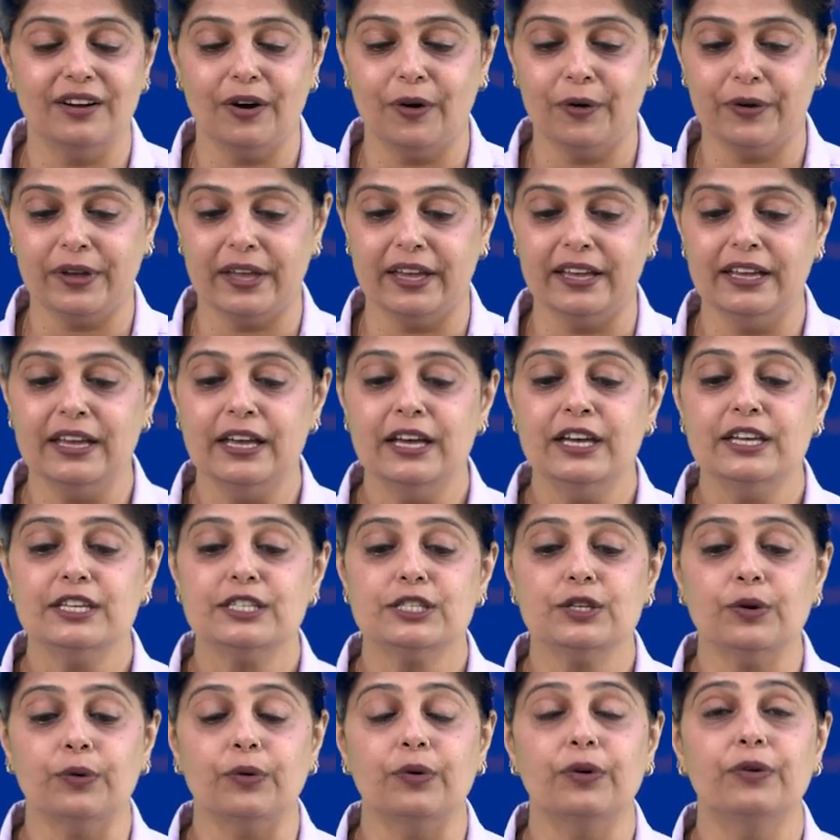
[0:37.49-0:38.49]
Okay,
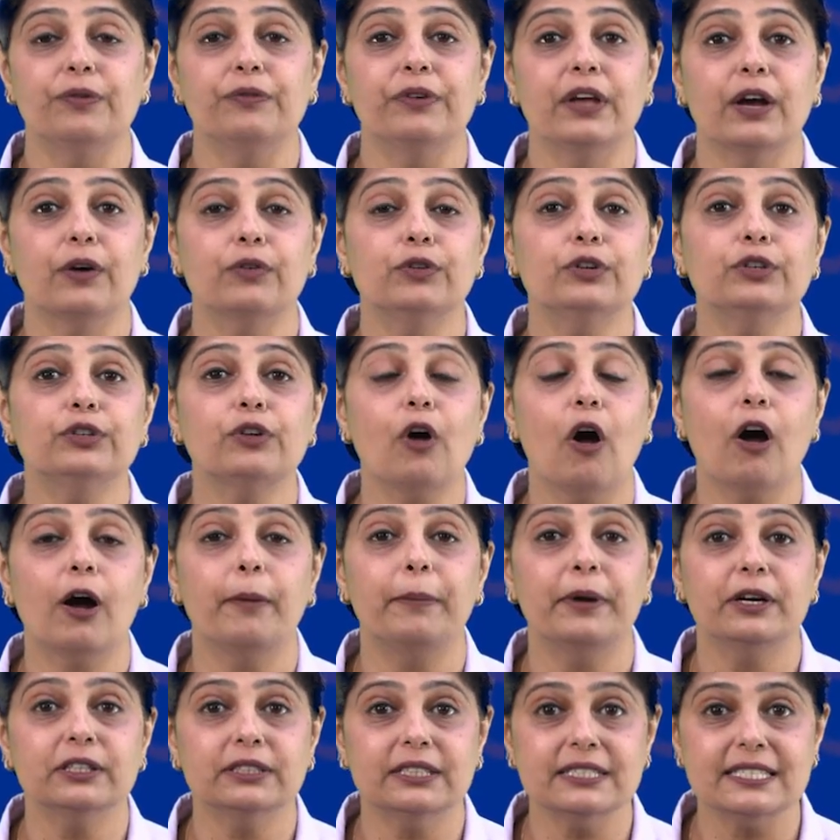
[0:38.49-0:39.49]
so we are going to talk
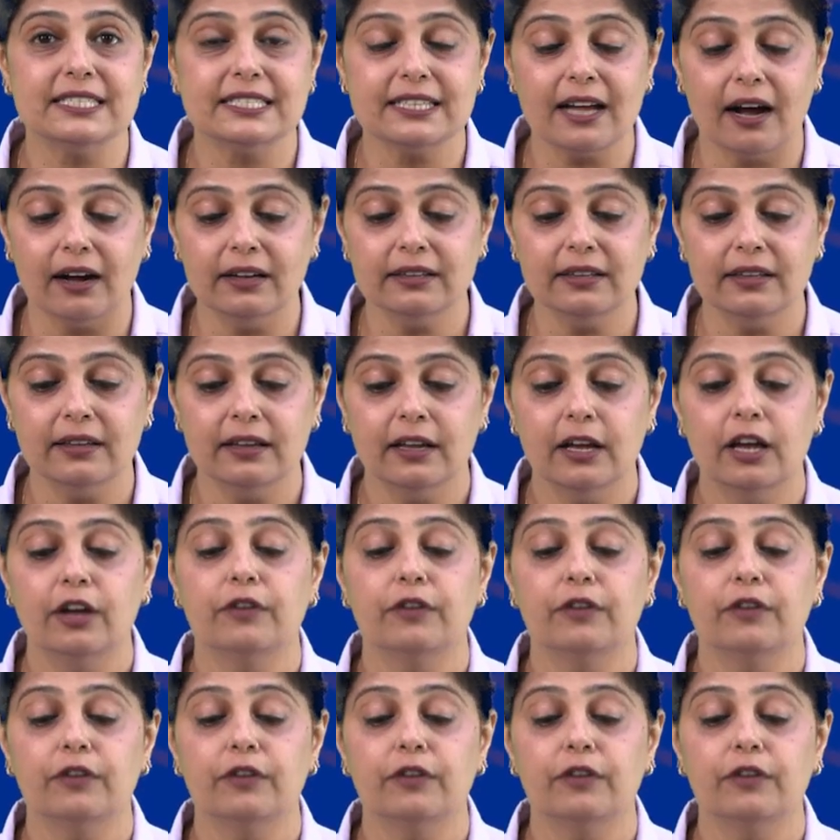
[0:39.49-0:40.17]
about the sun,